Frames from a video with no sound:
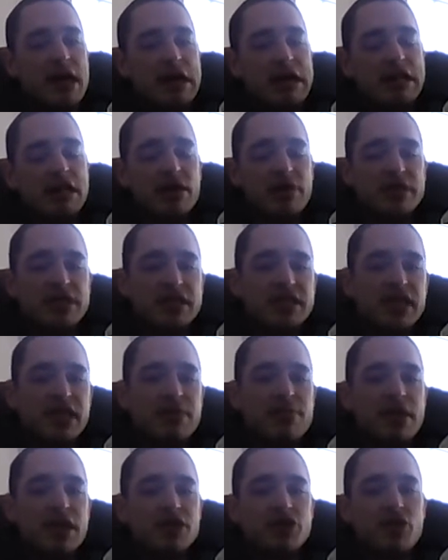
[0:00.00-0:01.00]
in the
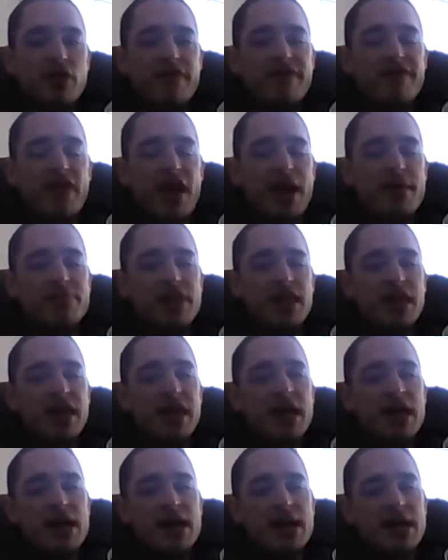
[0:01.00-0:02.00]
sedimentary
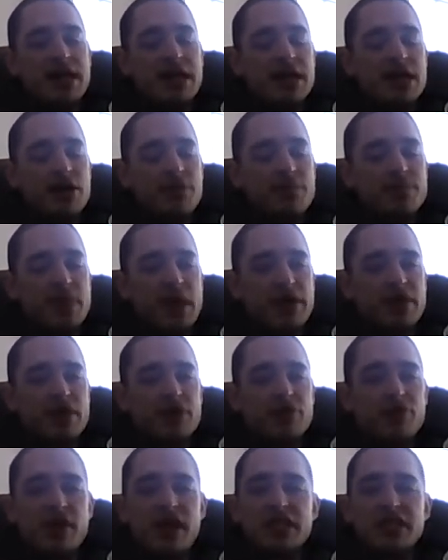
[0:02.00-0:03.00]
family, now the
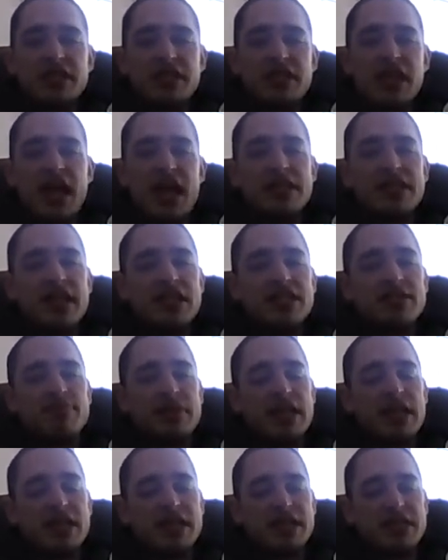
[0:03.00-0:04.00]
green sand has
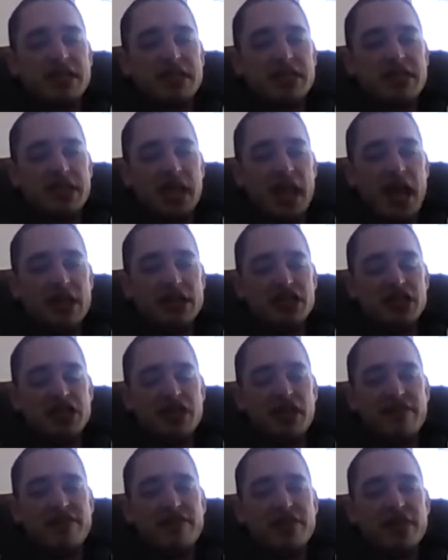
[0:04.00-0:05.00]
been
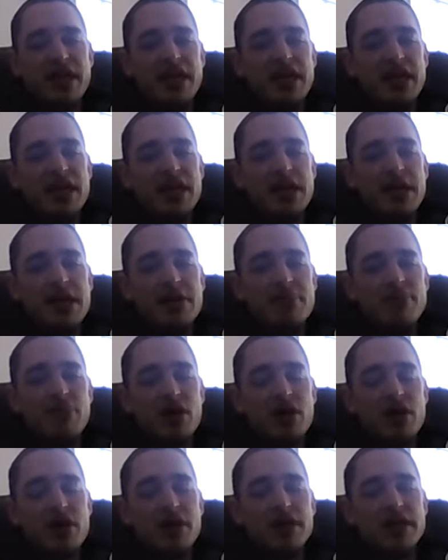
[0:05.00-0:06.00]
extensively
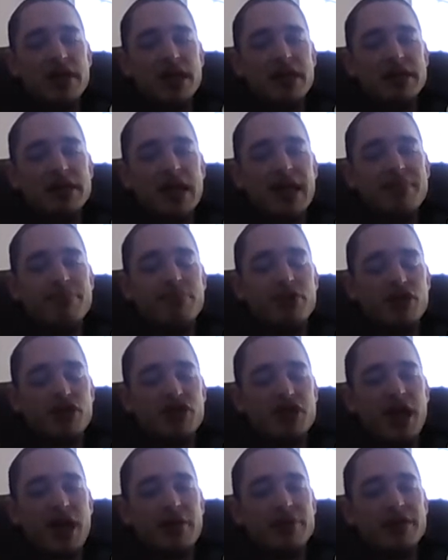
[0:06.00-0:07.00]
marketed and
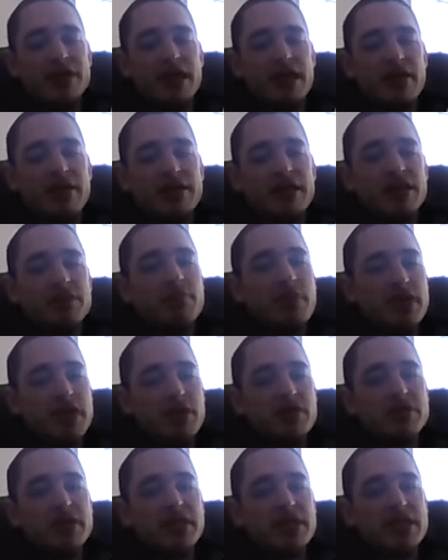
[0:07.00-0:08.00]
pushed out there. And it's been
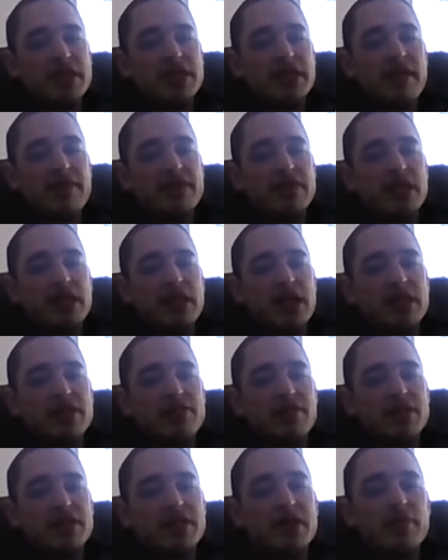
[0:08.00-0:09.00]
used since the
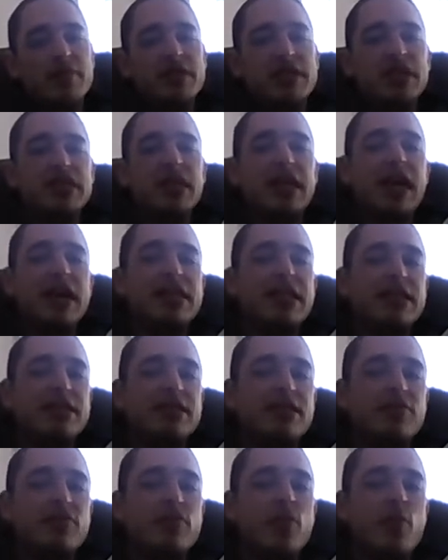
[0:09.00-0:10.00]
1700s, so we need to get
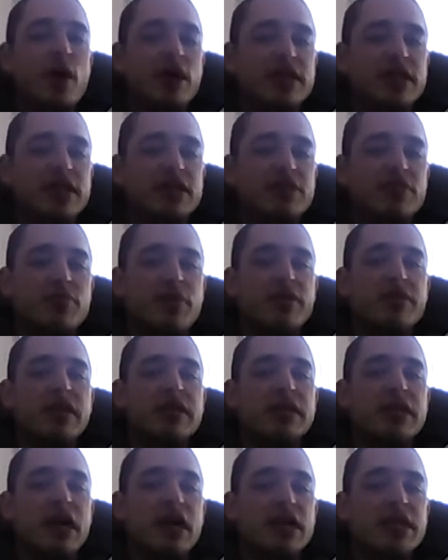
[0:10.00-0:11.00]
into what this really
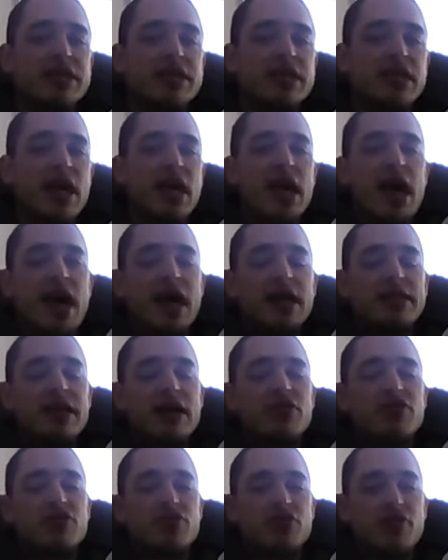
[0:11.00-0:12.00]
does. And
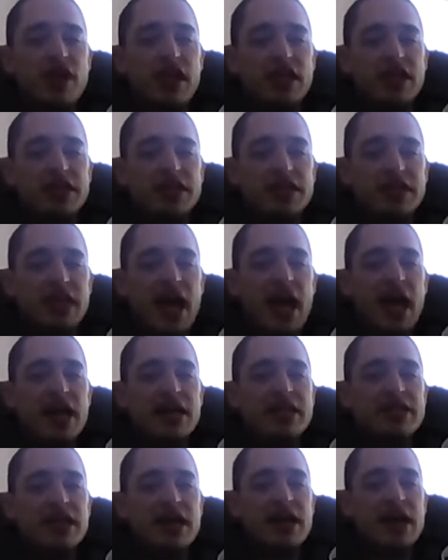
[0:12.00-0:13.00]
now green
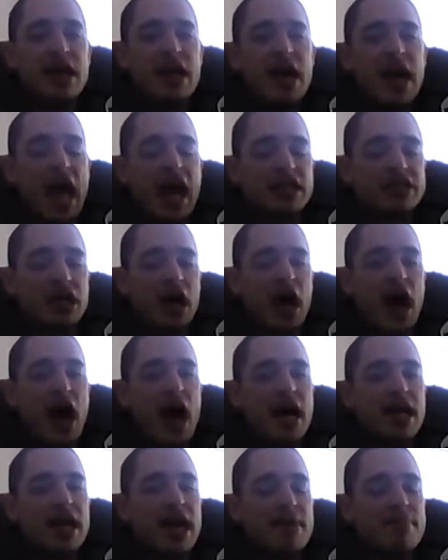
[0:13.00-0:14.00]
sand has a
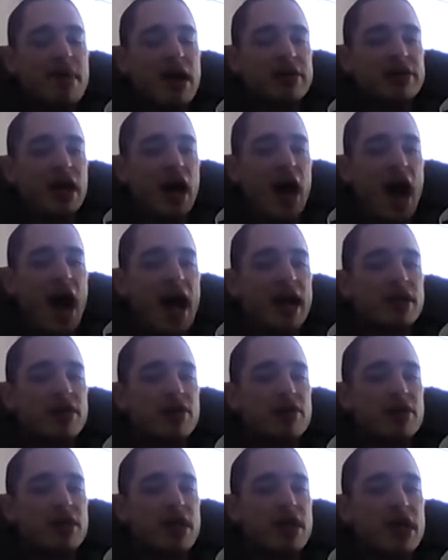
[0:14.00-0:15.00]
high amount of
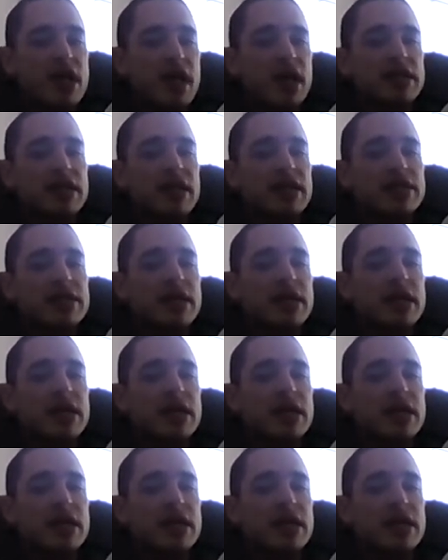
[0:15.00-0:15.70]
iron in it.